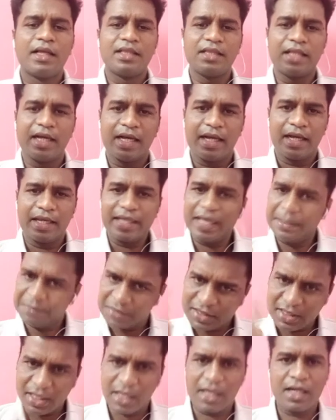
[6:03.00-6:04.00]
the
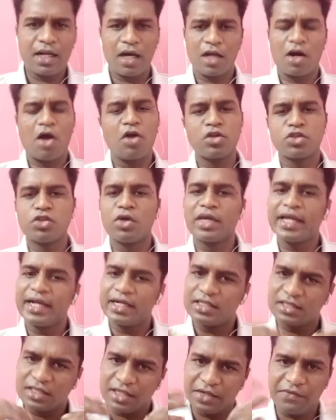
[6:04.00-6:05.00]
MCLR also
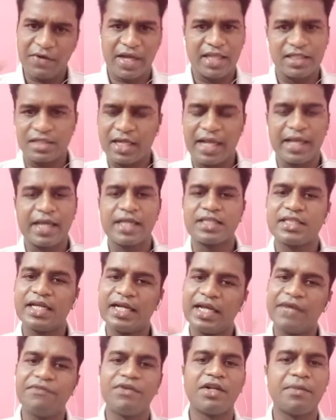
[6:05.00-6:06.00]
gets revised, like I
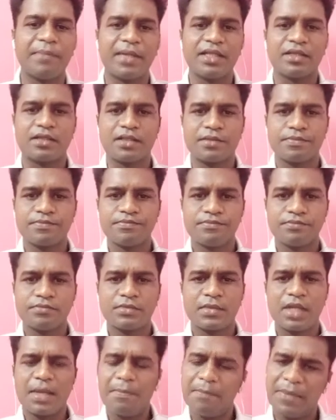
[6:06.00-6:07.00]
said, every month.
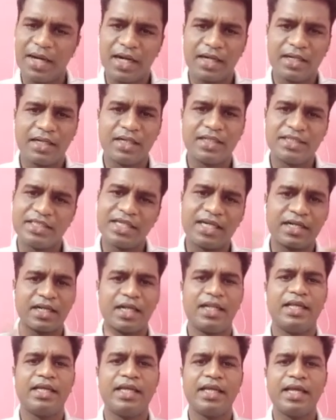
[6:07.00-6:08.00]
But
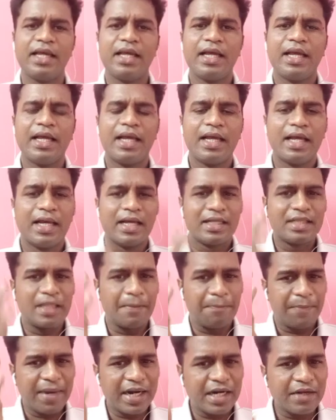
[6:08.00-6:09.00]
generally, the
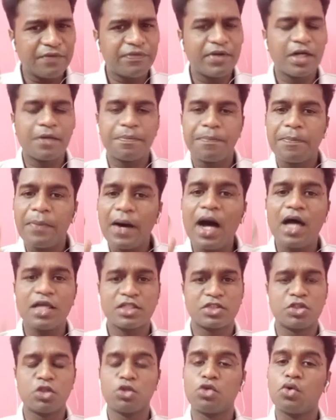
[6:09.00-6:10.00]
benefit
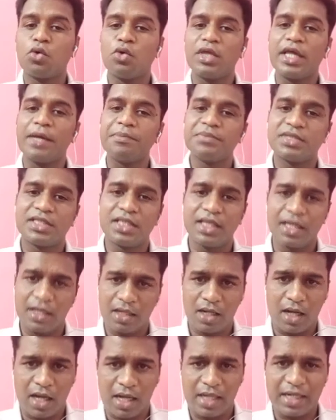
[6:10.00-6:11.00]
passed through
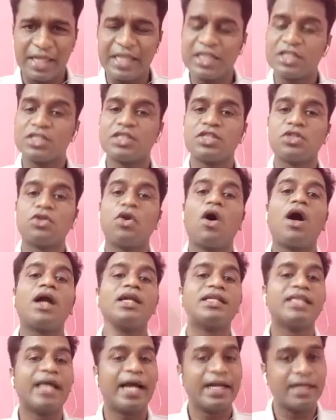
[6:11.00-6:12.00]
MCLR is
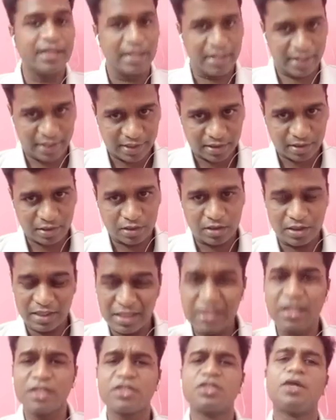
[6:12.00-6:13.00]
not that great.
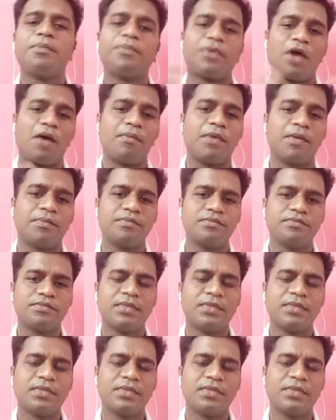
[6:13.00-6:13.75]
This is the problem.